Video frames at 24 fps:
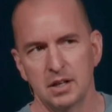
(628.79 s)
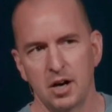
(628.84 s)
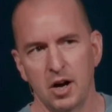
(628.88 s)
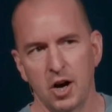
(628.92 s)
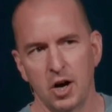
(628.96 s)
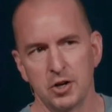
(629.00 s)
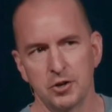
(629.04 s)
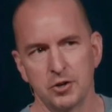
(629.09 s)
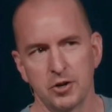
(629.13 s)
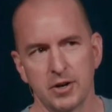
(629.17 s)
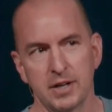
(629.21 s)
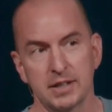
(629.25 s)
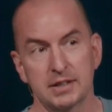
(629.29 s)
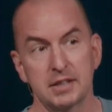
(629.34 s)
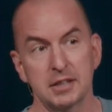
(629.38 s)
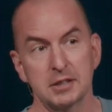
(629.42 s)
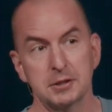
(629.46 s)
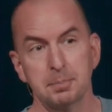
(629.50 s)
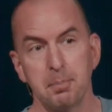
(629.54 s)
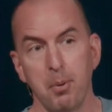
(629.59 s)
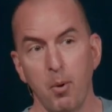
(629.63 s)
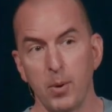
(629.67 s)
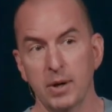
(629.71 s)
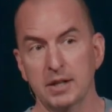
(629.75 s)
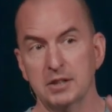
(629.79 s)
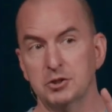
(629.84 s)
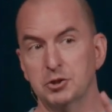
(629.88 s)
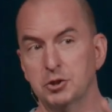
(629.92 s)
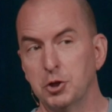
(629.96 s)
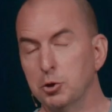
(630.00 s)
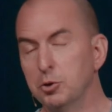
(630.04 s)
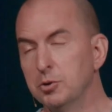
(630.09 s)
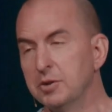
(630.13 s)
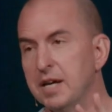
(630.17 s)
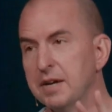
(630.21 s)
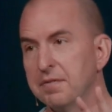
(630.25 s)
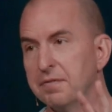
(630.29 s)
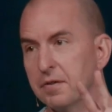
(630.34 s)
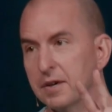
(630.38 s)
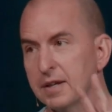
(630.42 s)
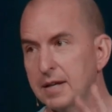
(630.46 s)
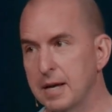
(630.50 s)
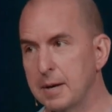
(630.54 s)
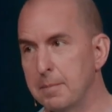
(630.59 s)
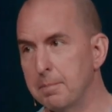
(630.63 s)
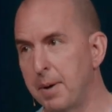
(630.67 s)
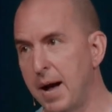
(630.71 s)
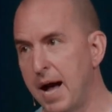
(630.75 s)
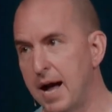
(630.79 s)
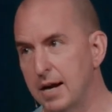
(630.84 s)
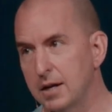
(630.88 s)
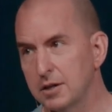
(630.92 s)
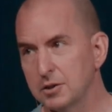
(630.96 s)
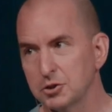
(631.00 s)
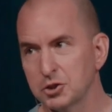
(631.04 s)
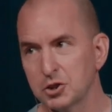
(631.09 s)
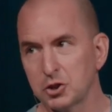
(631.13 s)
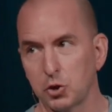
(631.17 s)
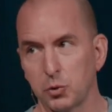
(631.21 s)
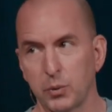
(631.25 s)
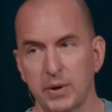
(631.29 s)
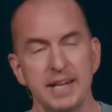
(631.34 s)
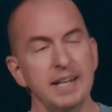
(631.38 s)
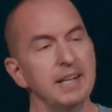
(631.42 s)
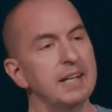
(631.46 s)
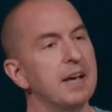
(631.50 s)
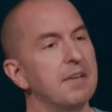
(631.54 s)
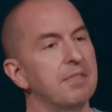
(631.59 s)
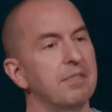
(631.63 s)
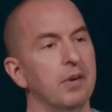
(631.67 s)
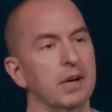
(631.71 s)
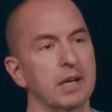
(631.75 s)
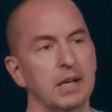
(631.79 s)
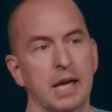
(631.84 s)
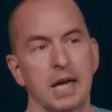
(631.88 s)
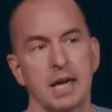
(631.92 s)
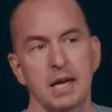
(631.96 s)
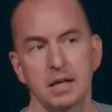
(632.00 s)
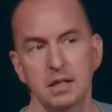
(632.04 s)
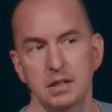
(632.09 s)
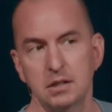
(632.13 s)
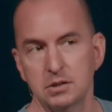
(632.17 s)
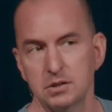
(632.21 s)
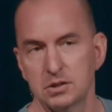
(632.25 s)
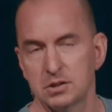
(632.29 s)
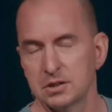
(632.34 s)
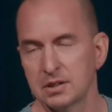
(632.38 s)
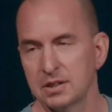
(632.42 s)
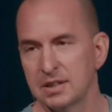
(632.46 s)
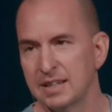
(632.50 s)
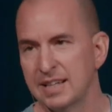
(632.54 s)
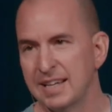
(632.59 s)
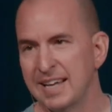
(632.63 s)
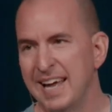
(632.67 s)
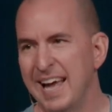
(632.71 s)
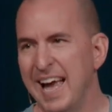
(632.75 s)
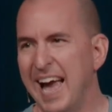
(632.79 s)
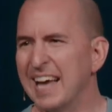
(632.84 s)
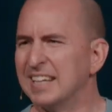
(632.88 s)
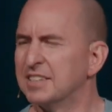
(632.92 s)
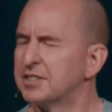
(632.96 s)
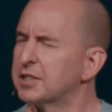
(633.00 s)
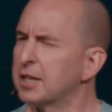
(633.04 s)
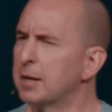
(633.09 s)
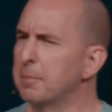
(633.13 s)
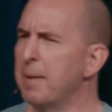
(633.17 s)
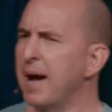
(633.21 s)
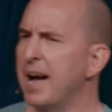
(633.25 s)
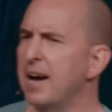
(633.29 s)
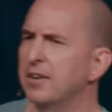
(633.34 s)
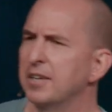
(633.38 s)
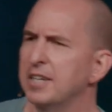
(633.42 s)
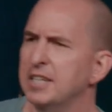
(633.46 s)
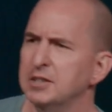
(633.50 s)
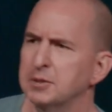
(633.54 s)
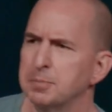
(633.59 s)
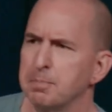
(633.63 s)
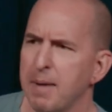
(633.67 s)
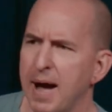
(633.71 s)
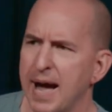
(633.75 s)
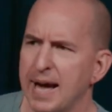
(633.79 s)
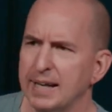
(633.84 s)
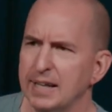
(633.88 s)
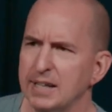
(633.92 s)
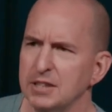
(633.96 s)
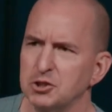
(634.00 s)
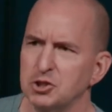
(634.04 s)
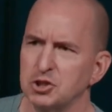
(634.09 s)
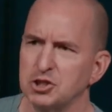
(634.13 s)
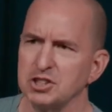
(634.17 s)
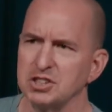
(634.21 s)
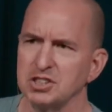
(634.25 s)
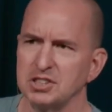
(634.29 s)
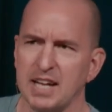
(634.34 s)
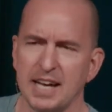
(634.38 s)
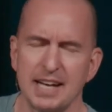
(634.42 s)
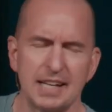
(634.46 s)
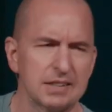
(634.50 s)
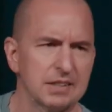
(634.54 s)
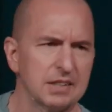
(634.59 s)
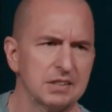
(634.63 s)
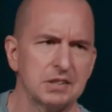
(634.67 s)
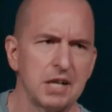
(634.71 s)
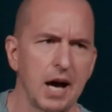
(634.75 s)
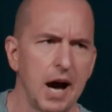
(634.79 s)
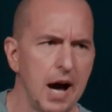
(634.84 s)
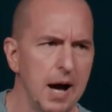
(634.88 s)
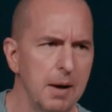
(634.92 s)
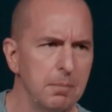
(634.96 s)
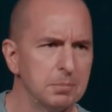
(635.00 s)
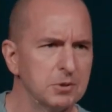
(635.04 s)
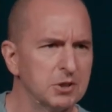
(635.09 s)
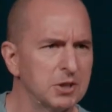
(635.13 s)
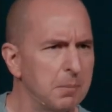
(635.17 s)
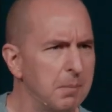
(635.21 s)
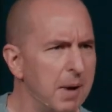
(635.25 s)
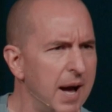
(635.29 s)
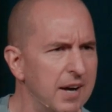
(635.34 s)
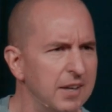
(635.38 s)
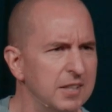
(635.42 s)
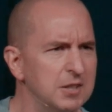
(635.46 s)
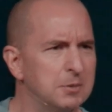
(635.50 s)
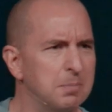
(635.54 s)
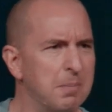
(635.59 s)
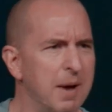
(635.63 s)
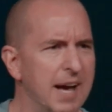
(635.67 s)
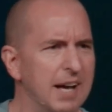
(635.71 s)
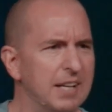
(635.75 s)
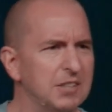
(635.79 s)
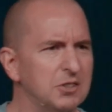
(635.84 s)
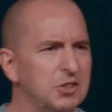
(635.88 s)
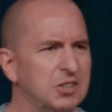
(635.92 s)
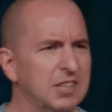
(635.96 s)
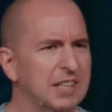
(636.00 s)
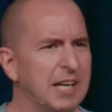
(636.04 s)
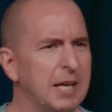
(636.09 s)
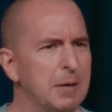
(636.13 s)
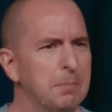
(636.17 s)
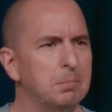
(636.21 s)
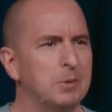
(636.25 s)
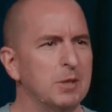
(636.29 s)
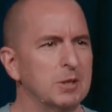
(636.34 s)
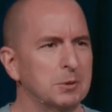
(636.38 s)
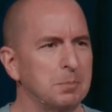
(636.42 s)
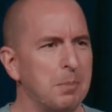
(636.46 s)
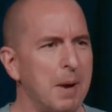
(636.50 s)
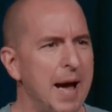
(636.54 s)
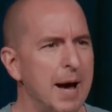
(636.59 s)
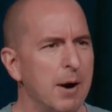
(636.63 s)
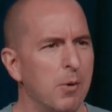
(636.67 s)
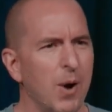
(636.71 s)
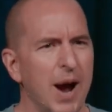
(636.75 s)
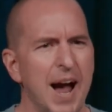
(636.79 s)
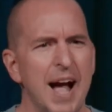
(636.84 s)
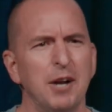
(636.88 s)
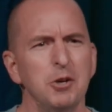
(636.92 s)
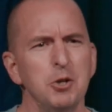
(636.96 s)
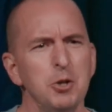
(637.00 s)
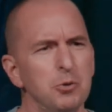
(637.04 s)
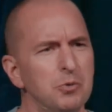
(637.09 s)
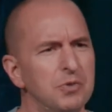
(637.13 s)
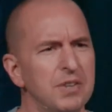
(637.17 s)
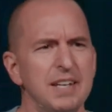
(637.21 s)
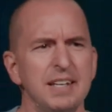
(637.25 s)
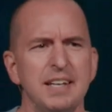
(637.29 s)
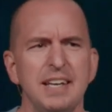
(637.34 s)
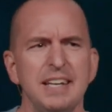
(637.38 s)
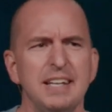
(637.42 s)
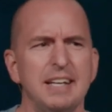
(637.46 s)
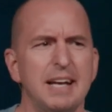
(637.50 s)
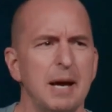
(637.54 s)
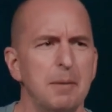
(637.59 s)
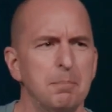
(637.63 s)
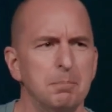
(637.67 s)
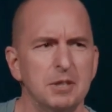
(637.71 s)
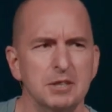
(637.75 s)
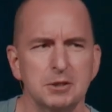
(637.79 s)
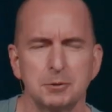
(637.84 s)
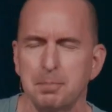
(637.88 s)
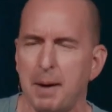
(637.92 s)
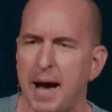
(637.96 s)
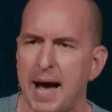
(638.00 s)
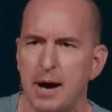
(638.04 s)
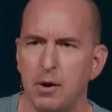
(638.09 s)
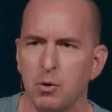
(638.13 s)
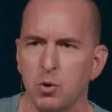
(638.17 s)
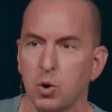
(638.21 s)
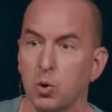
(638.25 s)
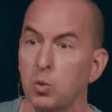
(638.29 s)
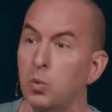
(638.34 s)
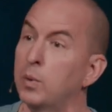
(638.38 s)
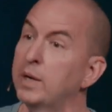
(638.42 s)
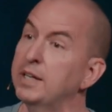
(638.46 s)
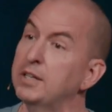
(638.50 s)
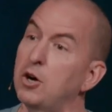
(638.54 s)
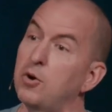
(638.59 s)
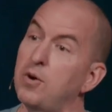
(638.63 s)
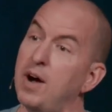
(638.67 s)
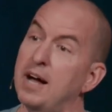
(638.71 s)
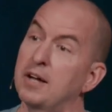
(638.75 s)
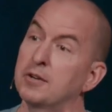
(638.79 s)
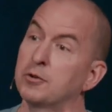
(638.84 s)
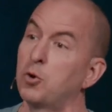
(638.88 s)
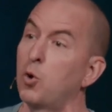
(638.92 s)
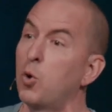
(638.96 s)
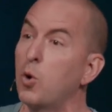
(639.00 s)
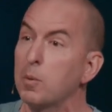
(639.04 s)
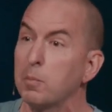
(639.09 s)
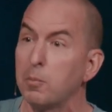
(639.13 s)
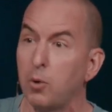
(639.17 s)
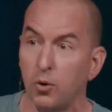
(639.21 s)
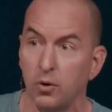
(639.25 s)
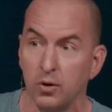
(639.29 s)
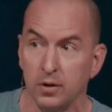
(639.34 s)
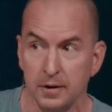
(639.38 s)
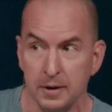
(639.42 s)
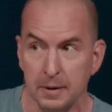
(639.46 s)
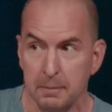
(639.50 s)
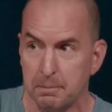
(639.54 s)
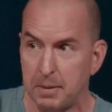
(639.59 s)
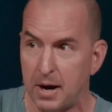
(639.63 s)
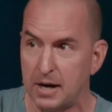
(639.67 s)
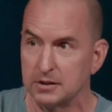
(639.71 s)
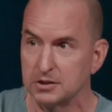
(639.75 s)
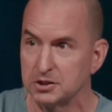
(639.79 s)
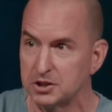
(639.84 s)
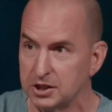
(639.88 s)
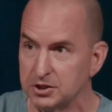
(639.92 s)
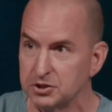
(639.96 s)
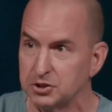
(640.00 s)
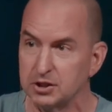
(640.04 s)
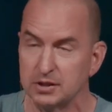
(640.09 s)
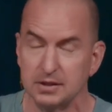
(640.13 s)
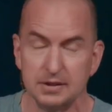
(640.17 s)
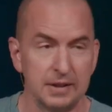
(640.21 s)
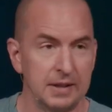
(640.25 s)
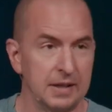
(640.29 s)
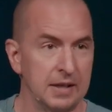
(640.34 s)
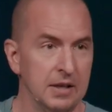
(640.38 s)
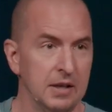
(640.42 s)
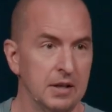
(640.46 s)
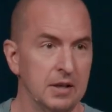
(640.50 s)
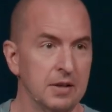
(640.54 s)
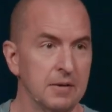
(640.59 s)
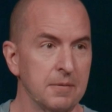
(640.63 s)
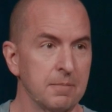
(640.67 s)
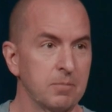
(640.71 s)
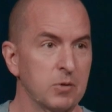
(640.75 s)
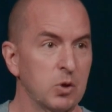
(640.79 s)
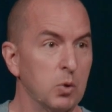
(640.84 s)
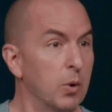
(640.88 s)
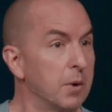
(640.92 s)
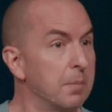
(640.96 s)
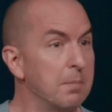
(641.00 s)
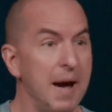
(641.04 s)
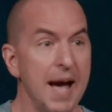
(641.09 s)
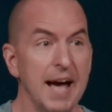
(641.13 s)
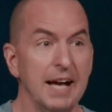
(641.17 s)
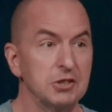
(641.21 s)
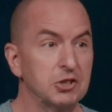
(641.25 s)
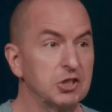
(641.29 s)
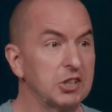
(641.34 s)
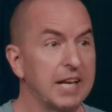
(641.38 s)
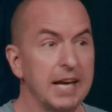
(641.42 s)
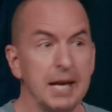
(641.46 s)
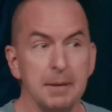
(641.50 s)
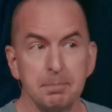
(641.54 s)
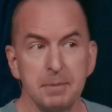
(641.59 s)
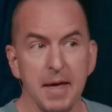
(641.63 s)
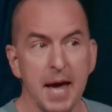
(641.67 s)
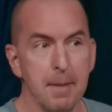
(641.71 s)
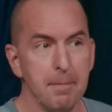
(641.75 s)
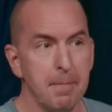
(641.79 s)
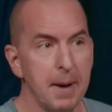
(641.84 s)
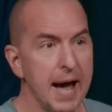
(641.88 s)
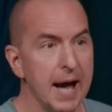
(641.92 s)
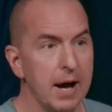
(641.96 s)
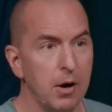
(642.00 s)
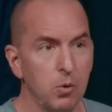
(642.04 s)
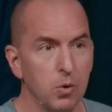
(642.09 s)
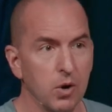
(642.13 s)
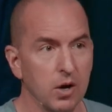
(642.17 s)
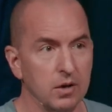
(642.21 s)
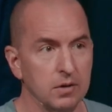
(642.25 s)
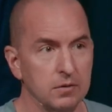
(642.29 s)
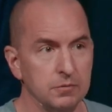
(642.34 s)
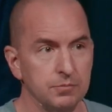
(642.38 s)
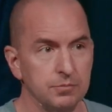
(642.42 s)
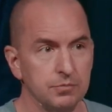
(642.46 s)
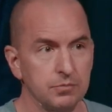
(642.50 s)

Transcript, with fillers: under, at this point, two different empires, three different kings, and somehow he's managed to stay at the top. Somehow he's managed to keep this power. How do you think he kept this power? We know how normal politician would manage to keep that power.